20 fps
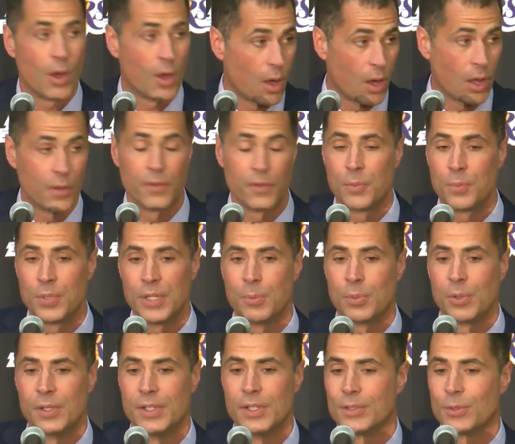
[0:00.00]
all of the
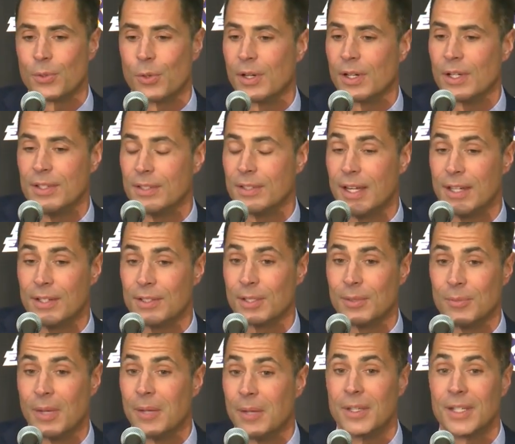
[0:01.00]
people in this
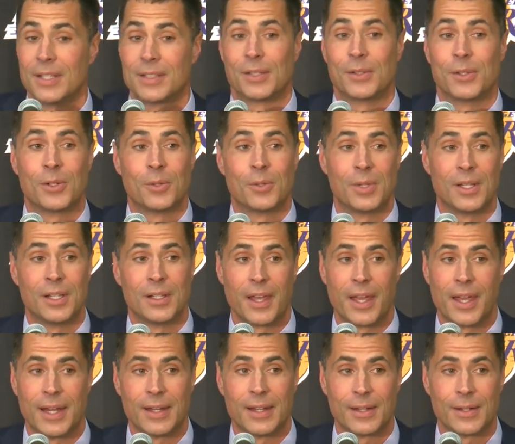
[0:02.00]
organization, maybe it's a little bit
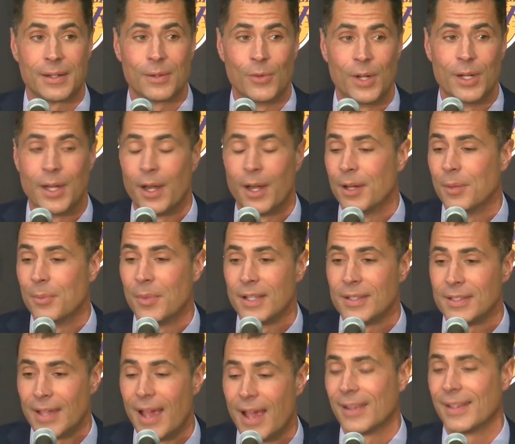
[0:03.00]
like when Harry met
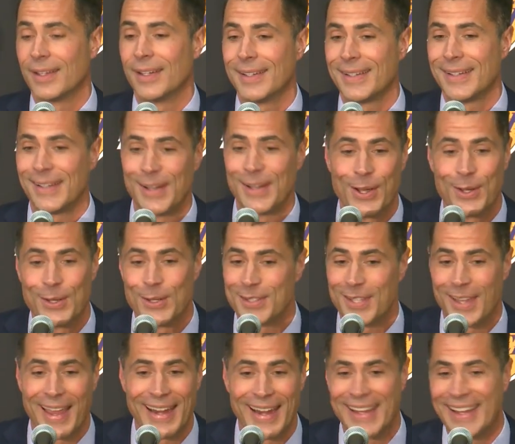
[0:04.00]
Sally, you know, it's
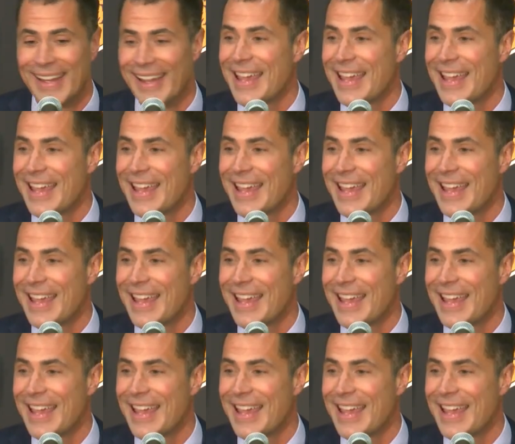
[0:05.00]
like